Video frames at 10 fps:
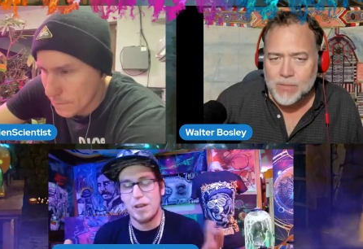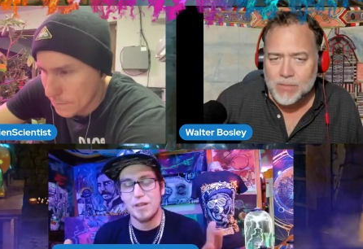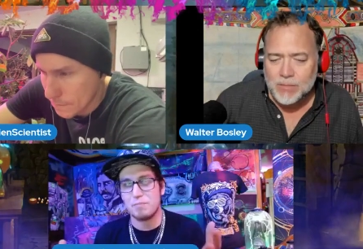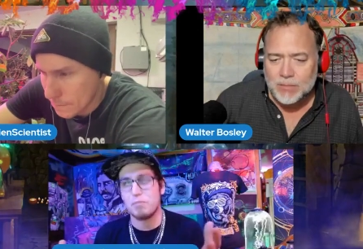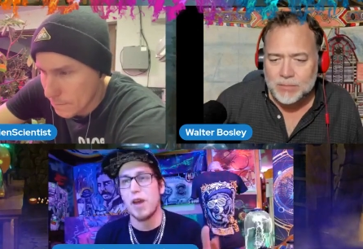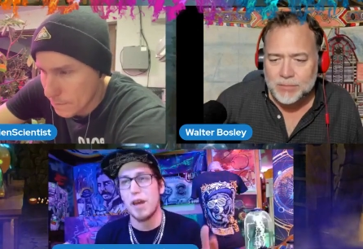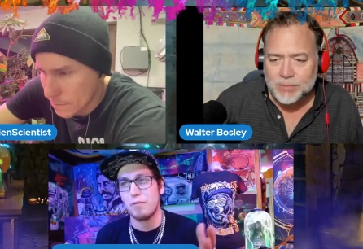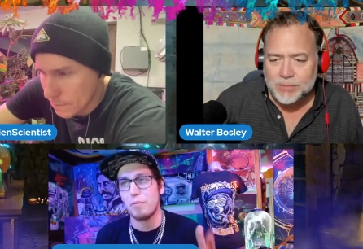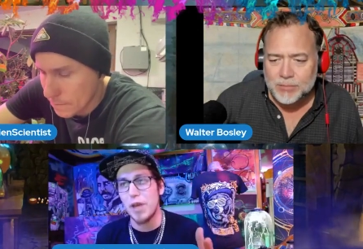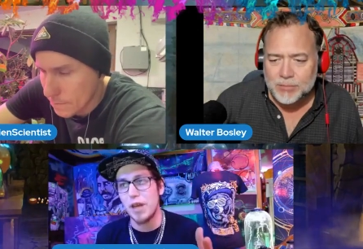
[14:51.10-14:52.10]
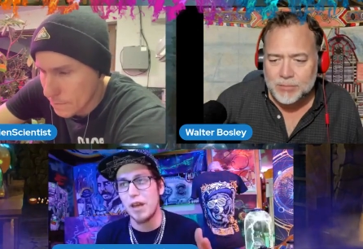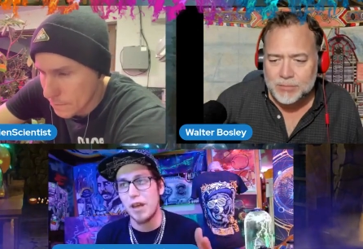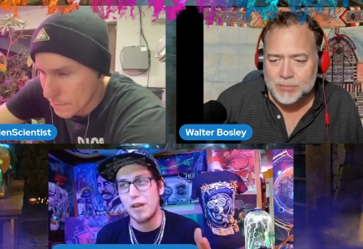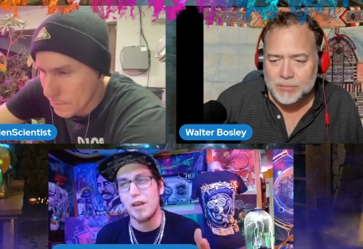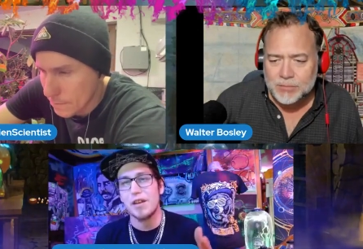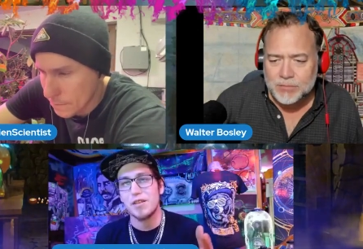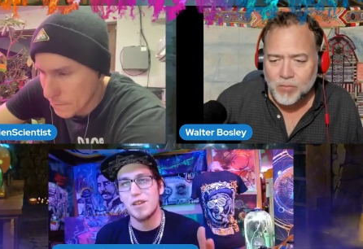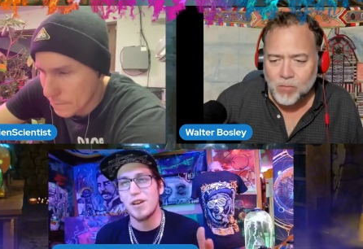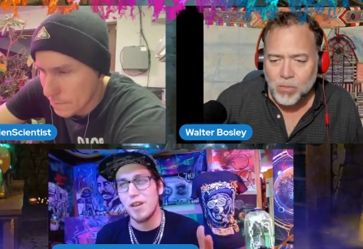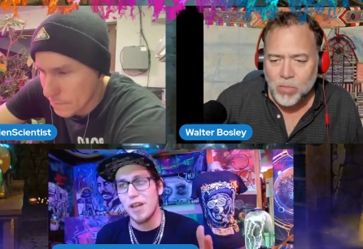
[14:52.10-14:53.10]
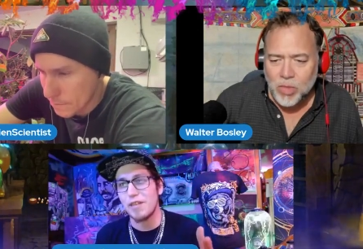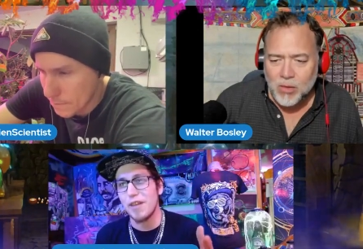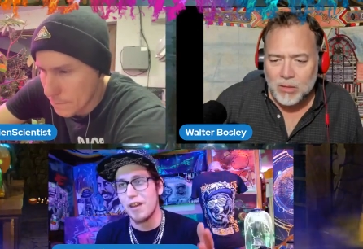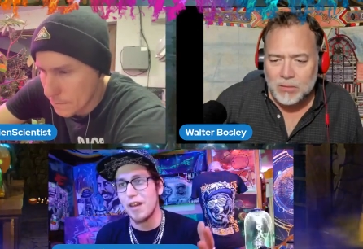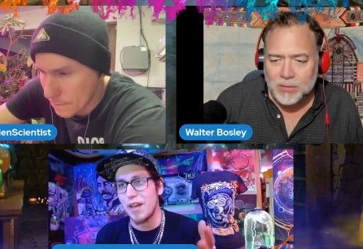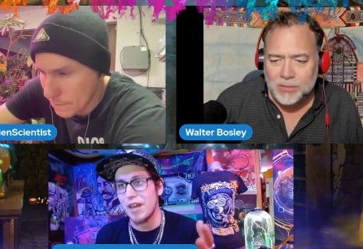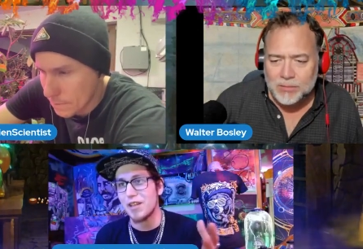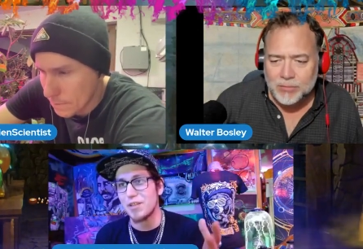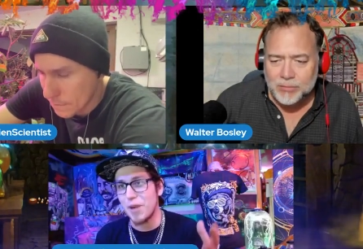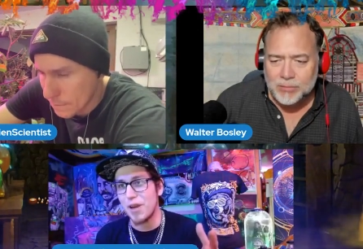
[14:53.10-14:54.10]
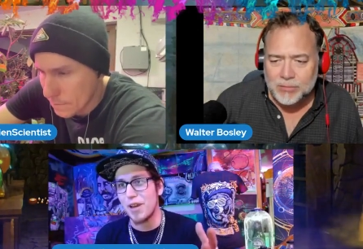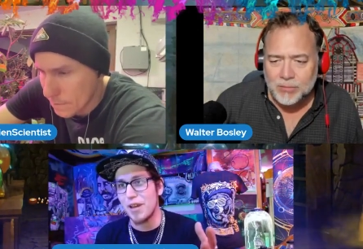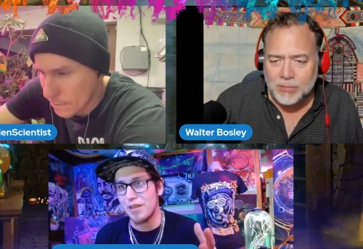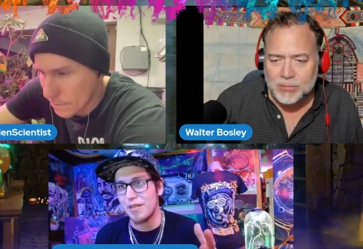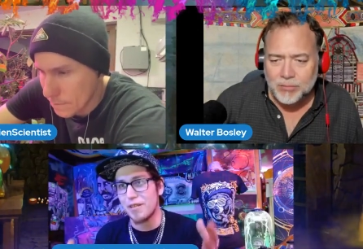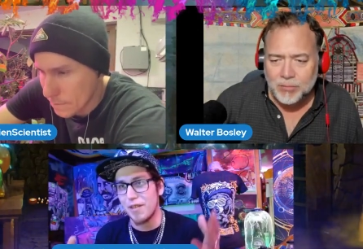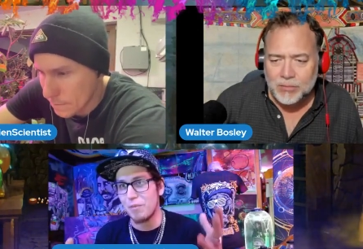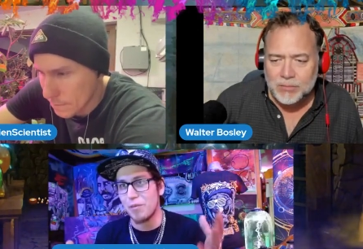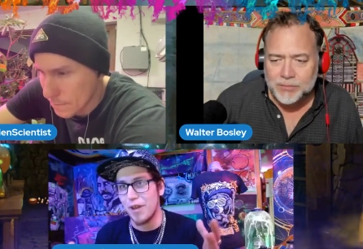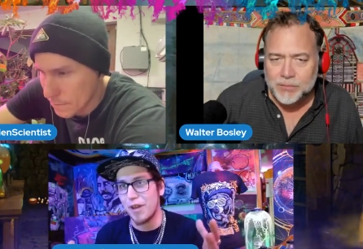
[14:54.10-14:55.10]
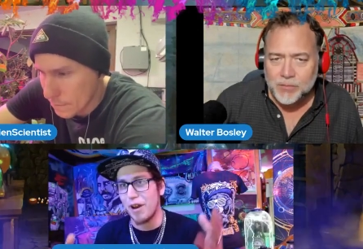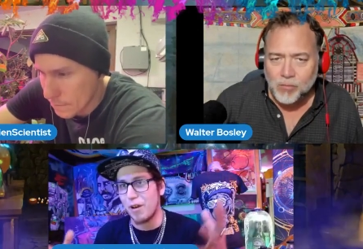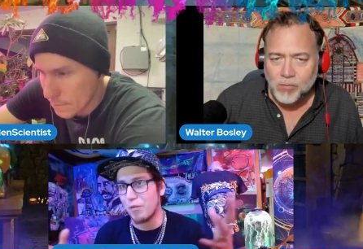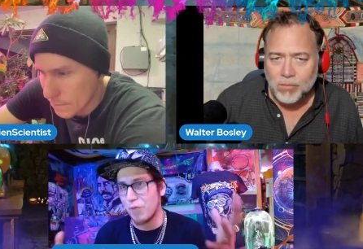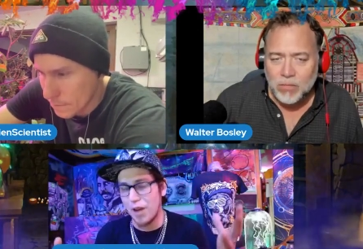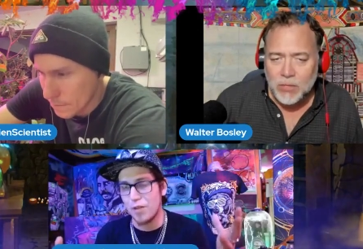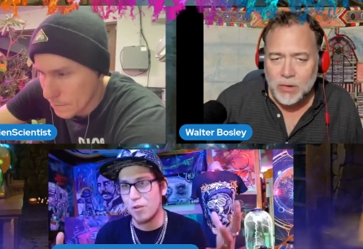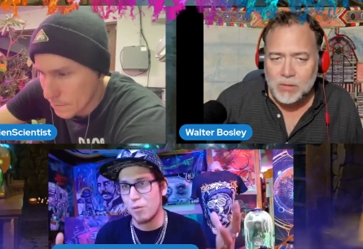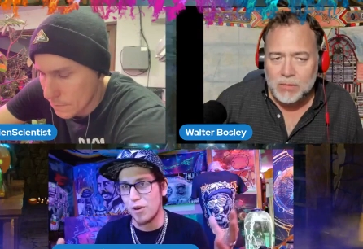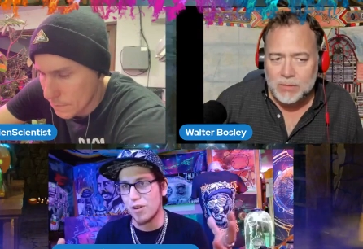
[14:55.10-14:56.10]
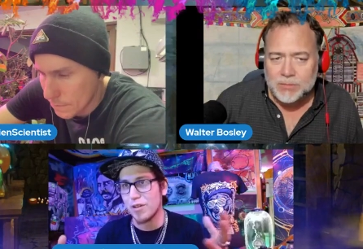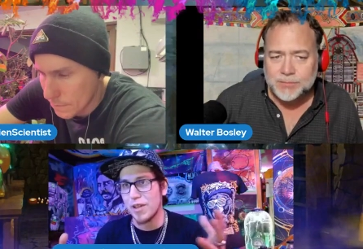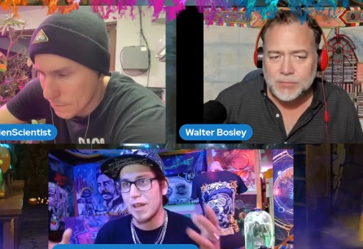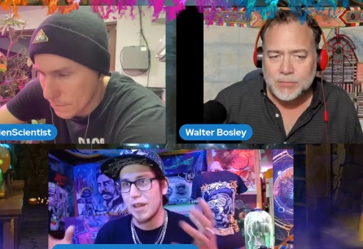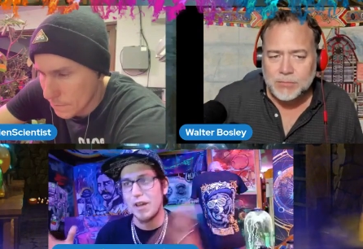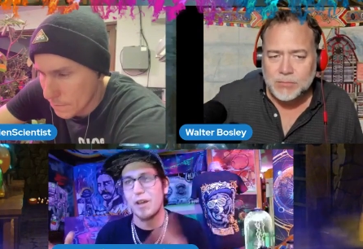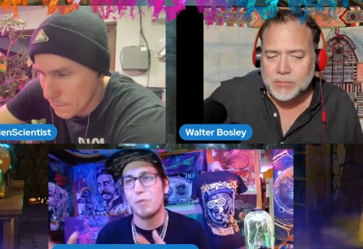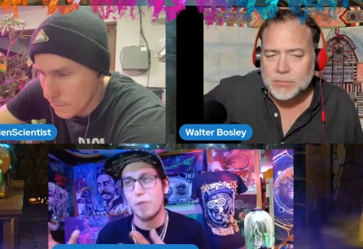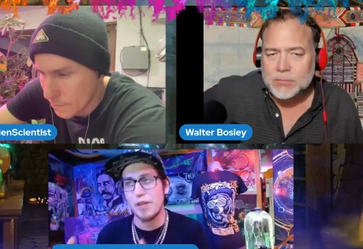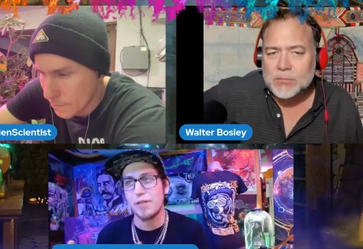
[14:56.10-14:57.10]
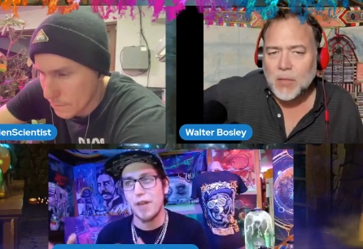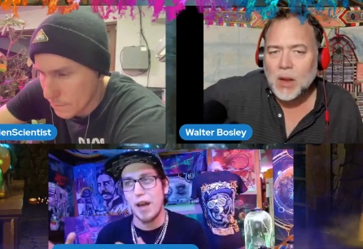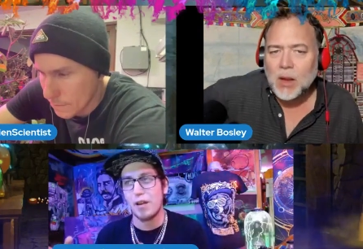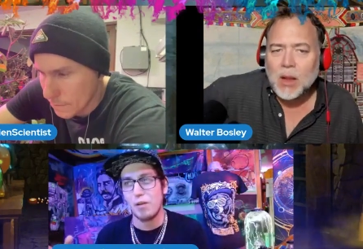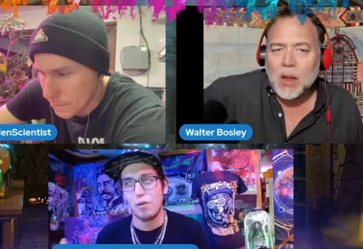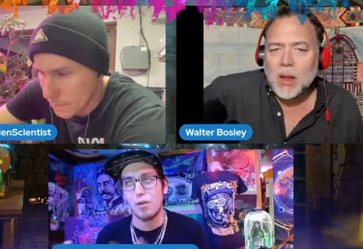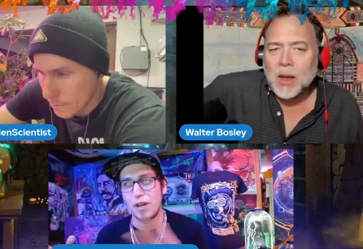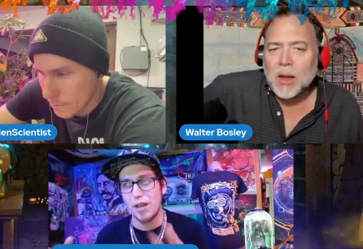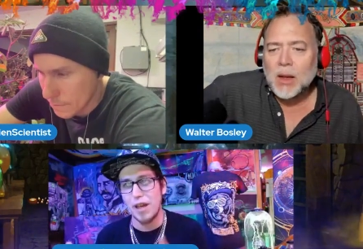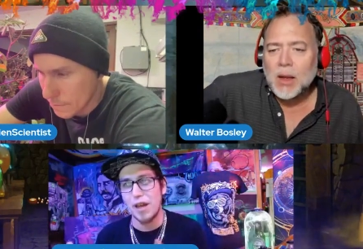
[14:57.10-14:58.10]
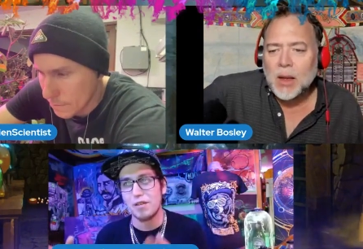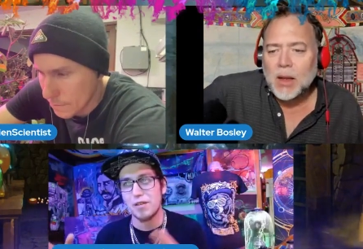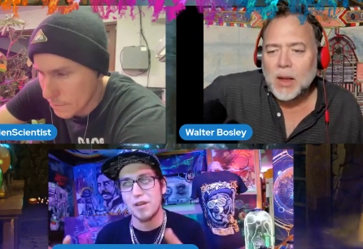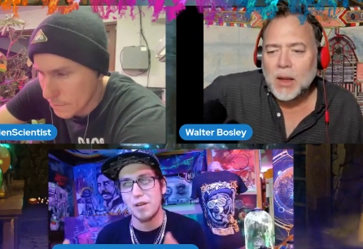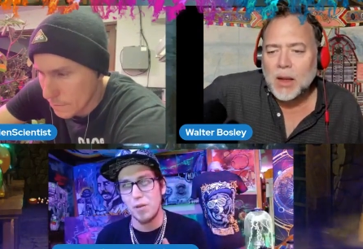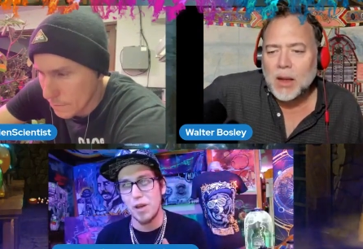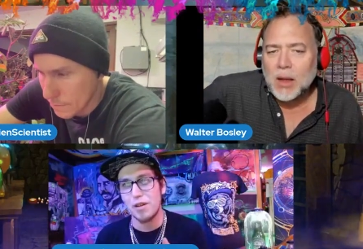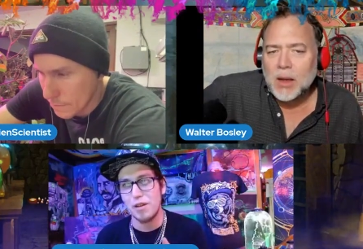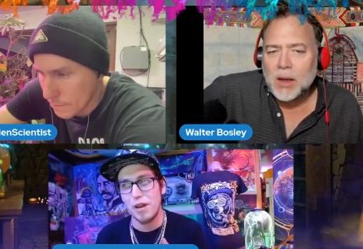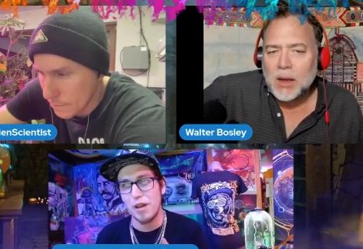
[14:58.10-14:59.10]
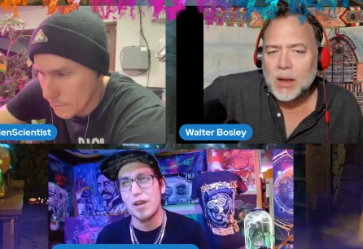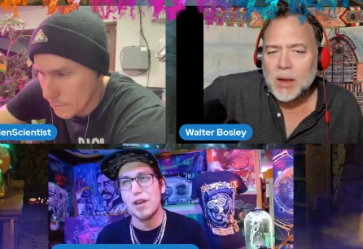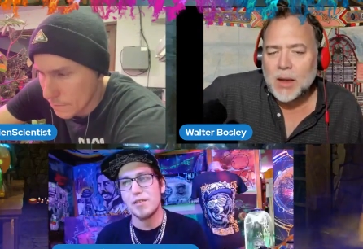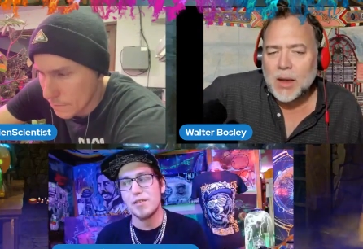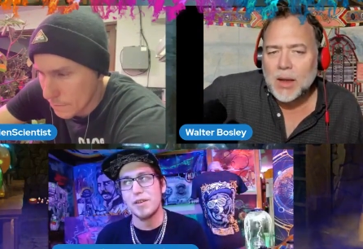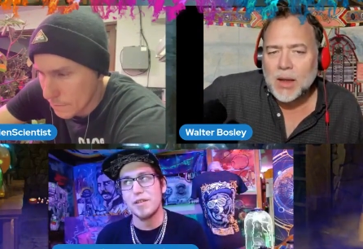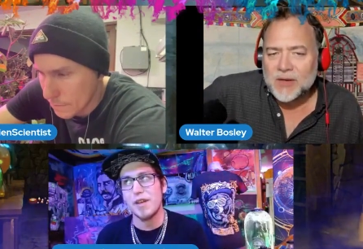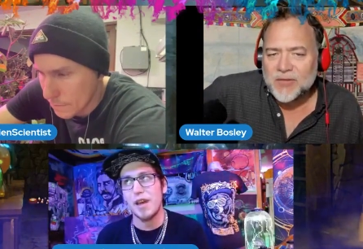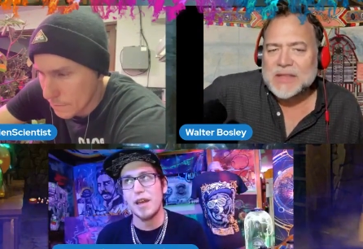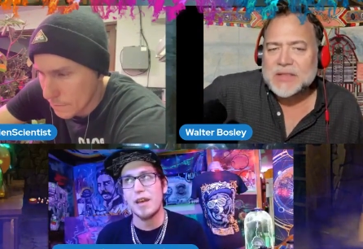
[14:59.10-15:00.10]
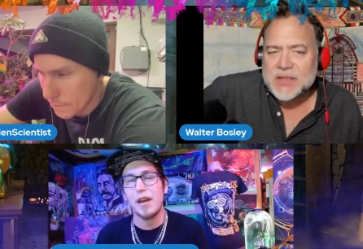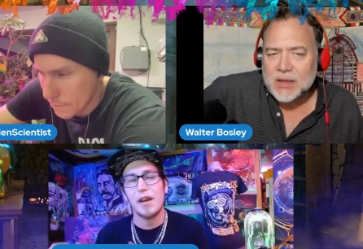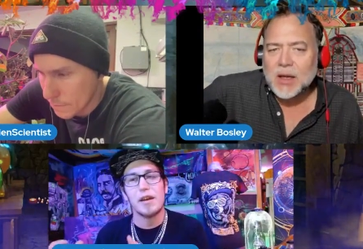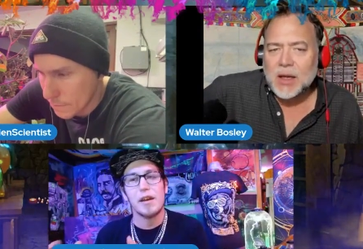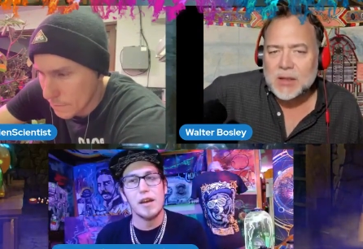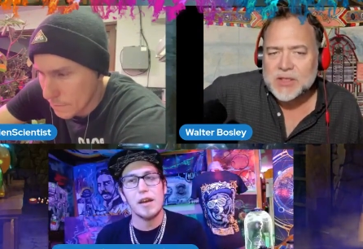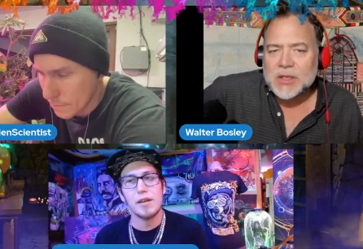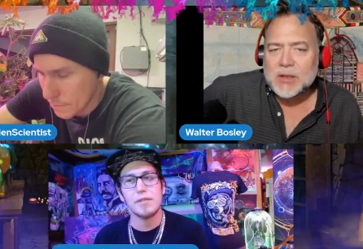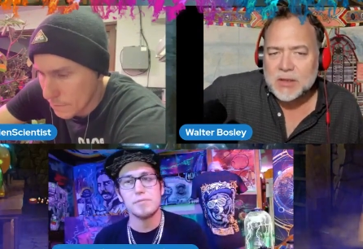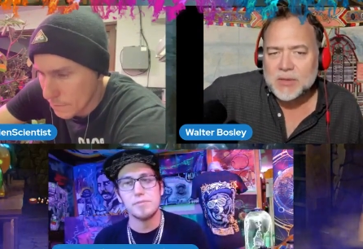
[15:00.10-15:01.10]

Speaker 1: his life being journey that like he experienced something otherworldly with that whole encounter and whatnot. Yeah, so advanced like,
Speaker 2: technology can do